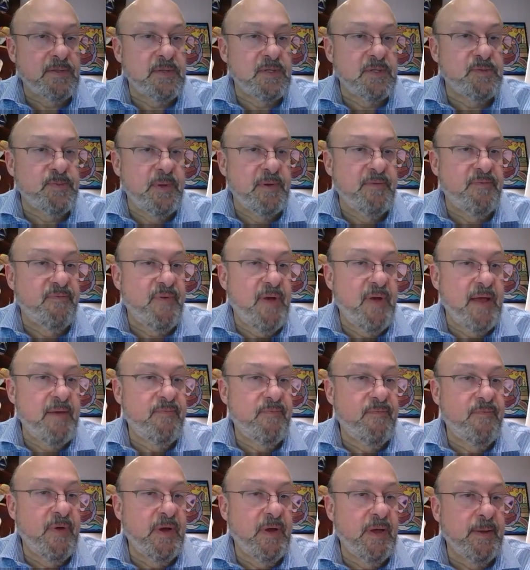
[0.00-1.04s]
So I spent
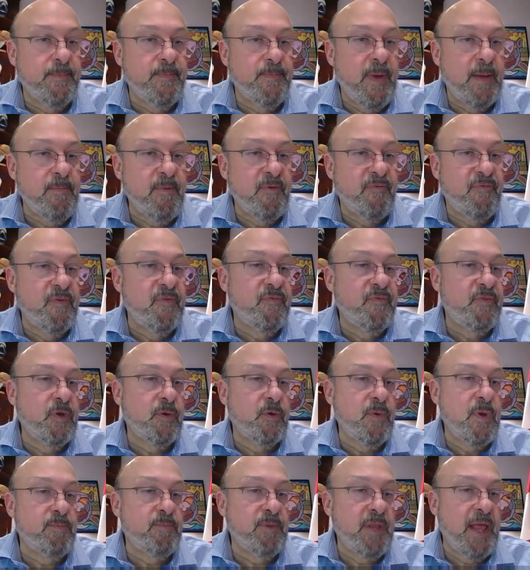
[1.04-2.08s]
I'm a fifth
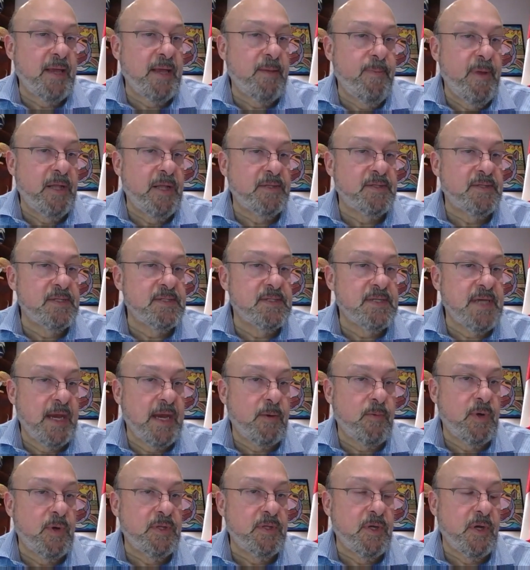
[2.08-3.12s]
degree black belt in
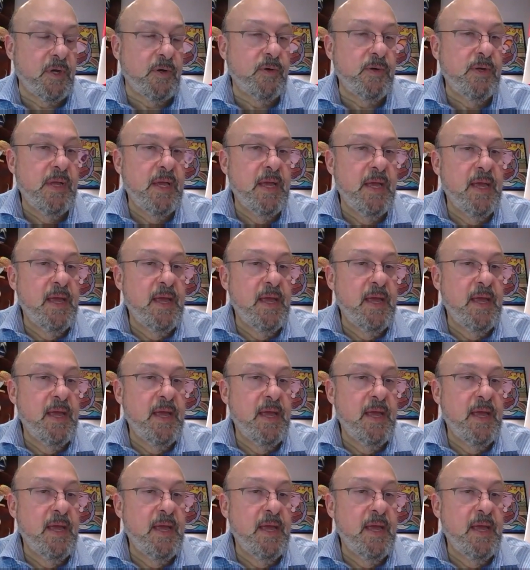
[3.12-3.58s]
Taekwondo.